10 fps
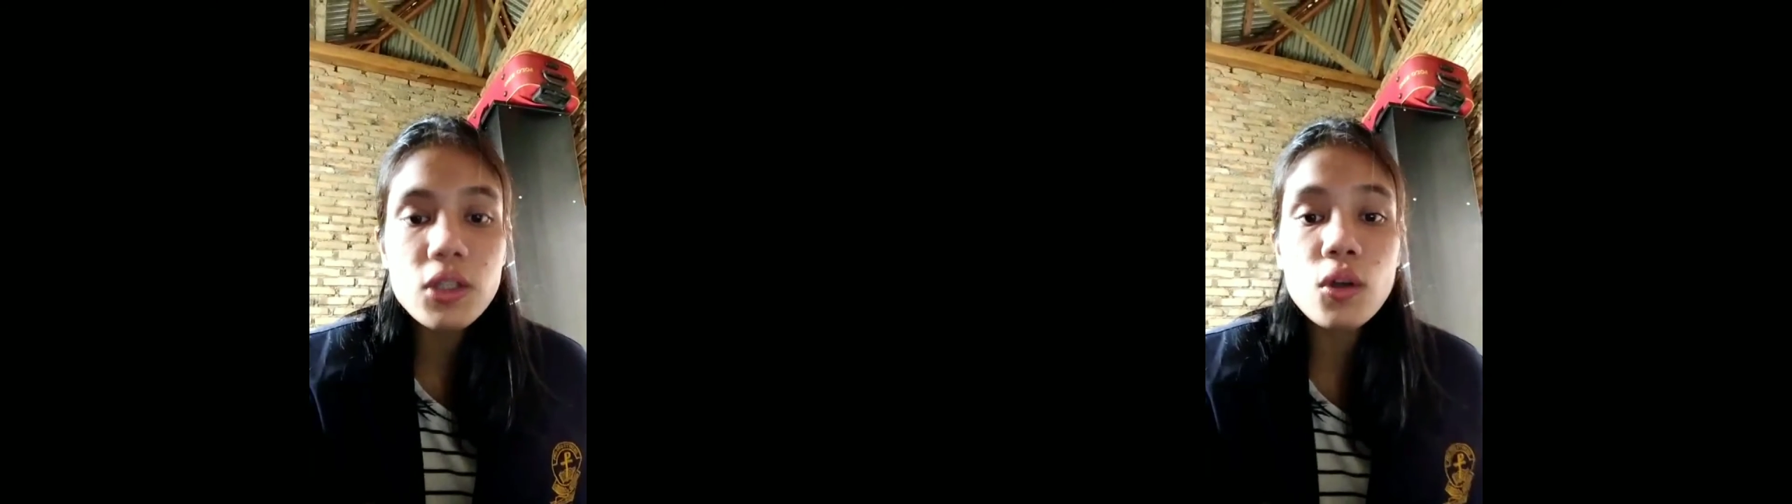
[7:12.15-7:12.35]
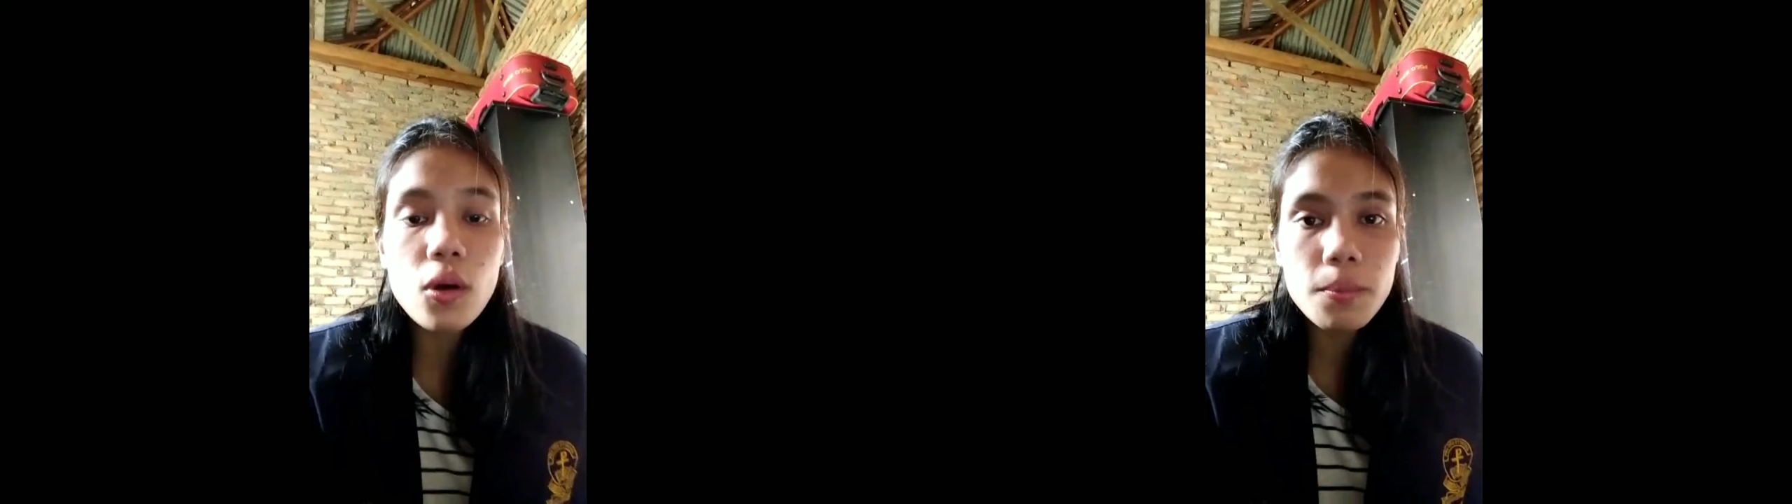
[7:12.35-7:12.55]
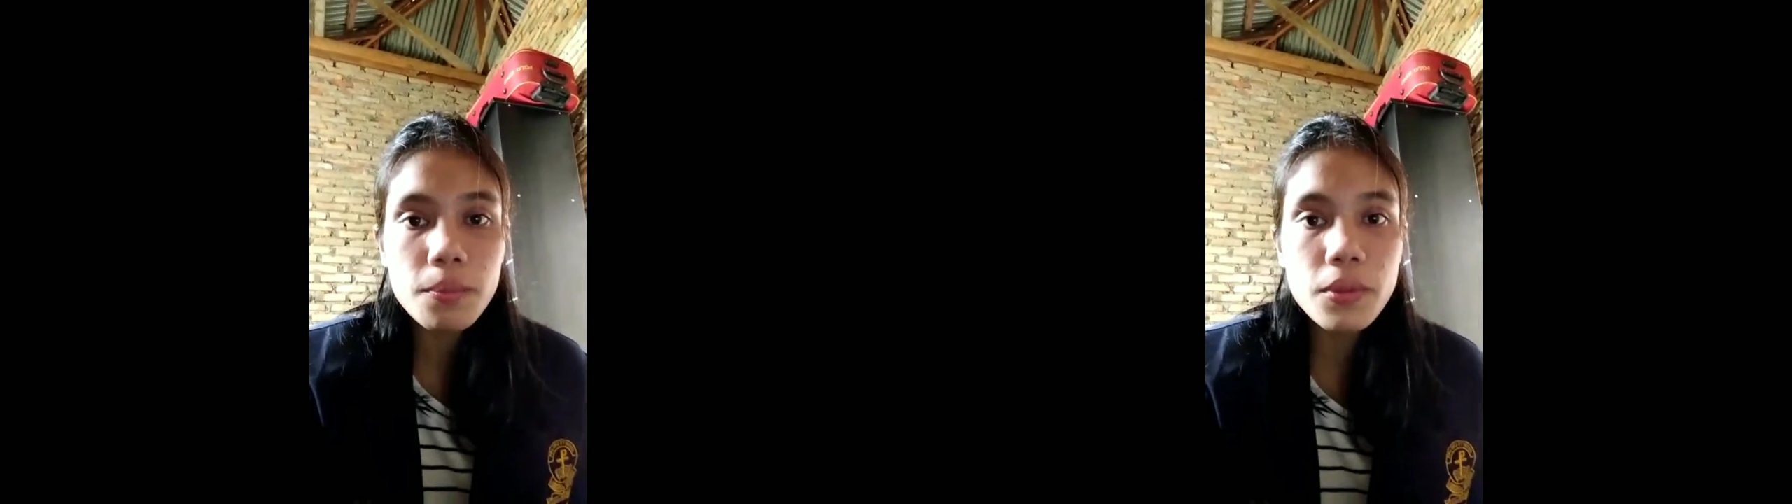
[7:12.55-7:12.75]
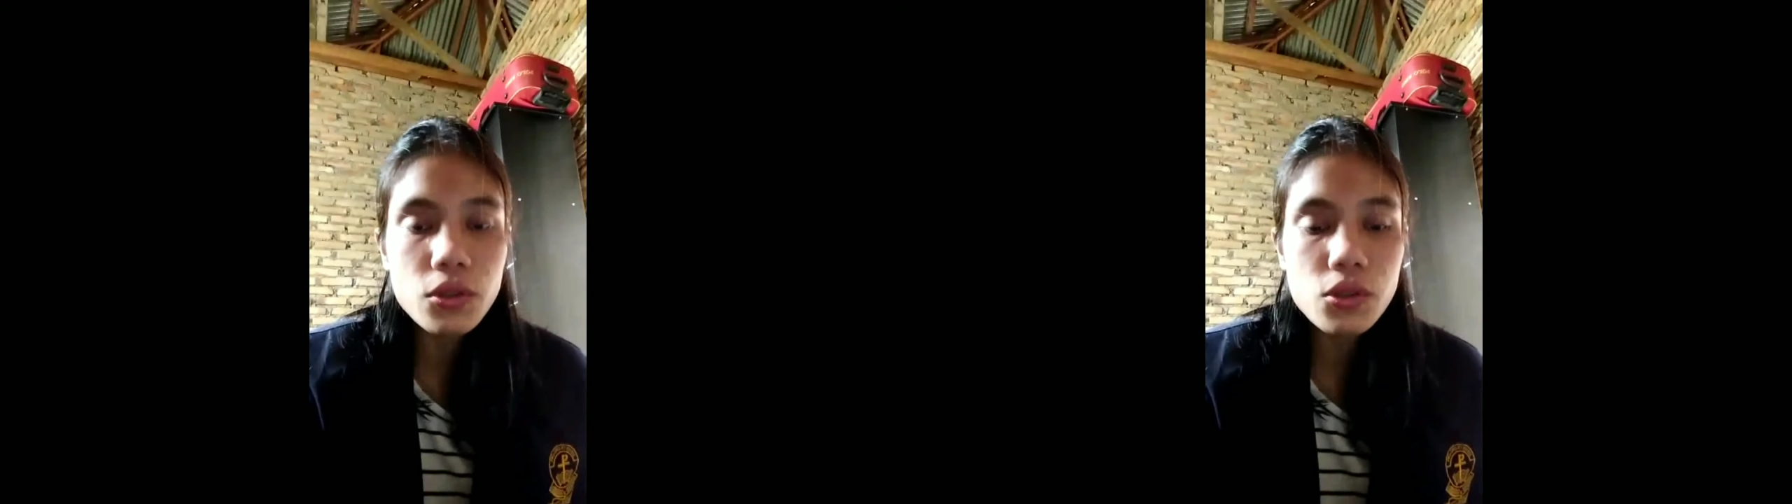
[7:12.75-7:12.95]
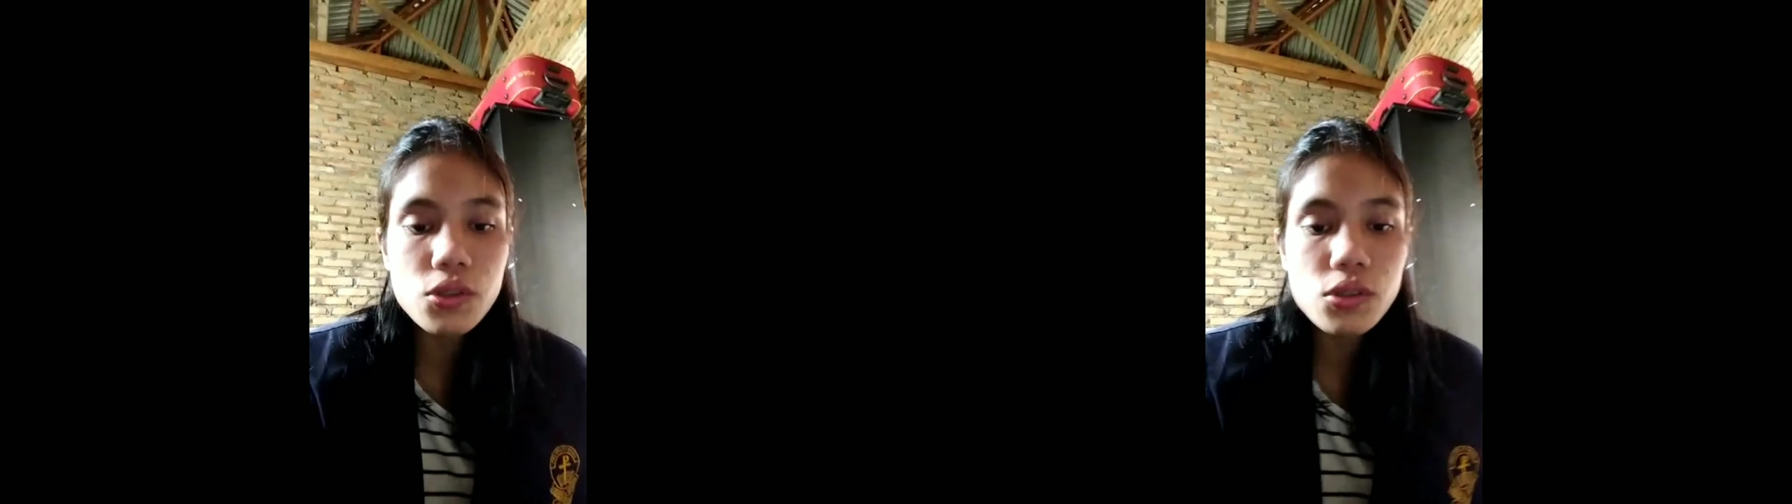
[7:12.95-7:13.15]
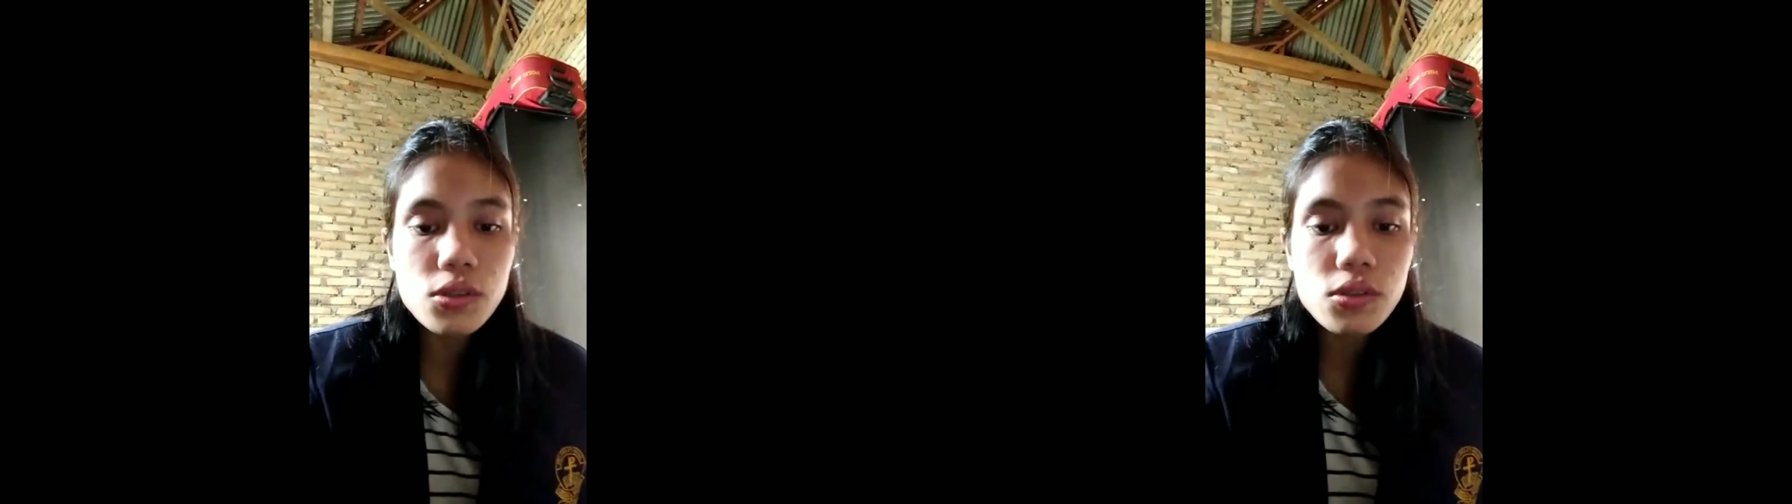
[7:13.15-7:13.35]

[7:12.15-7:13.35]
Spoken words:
confused.